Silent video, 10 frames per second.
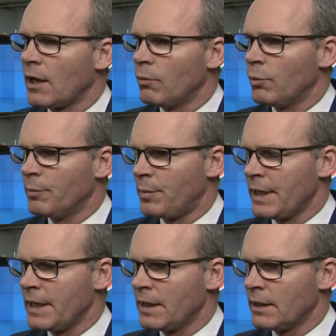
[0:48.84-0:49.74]
would
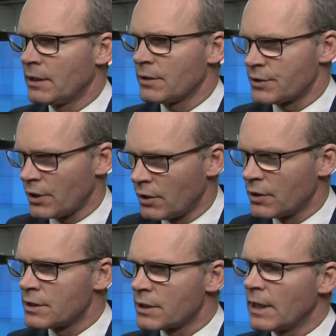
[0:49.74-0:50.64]
be
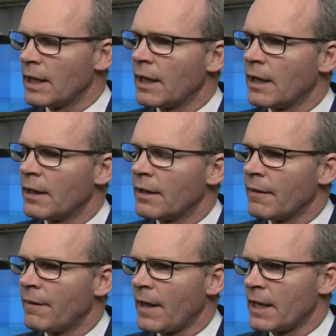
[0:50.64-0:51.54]
concerned
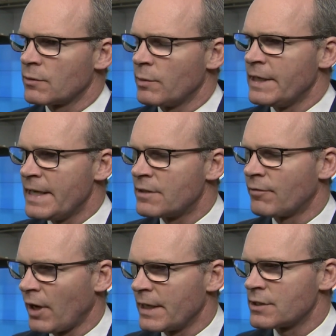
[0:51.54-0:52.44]
that we need to
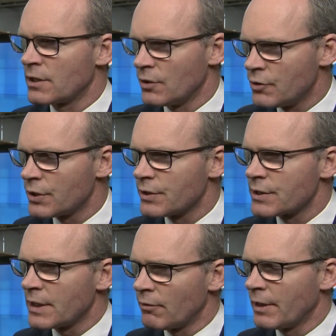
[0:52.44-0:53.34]
find
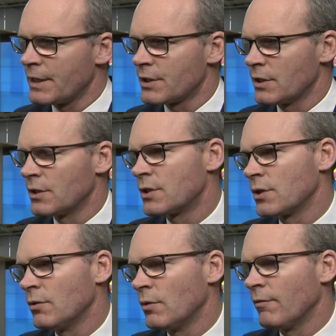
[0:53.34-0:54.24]
solutions in relation
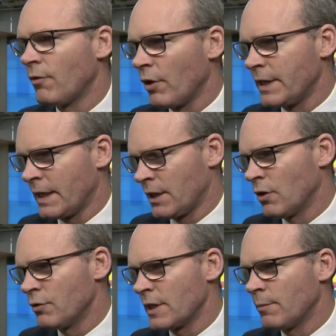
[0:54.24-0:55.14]
to avoiding a
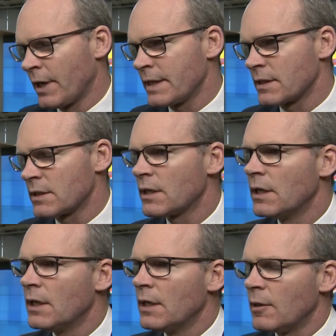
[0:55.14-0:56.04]
no-deal Brexit,
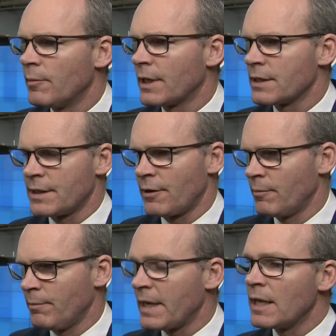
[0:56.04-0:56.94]
because there are
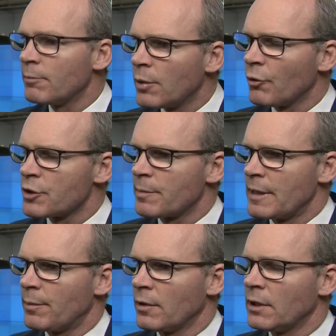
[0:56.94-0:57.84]
many Polish
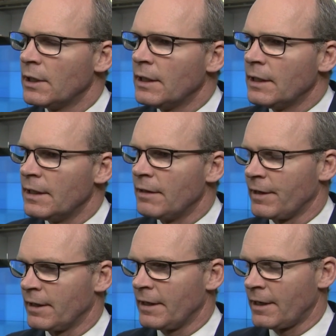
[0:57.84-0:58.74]
people
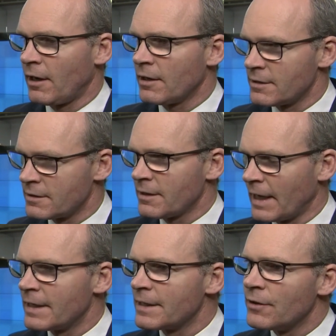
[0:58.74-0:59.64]
living in Ireland
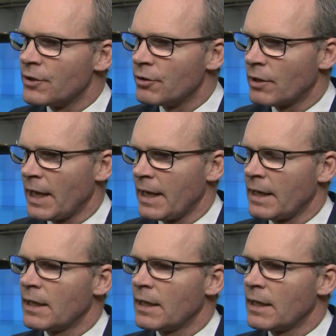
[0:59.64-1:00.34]
and indeed the UK.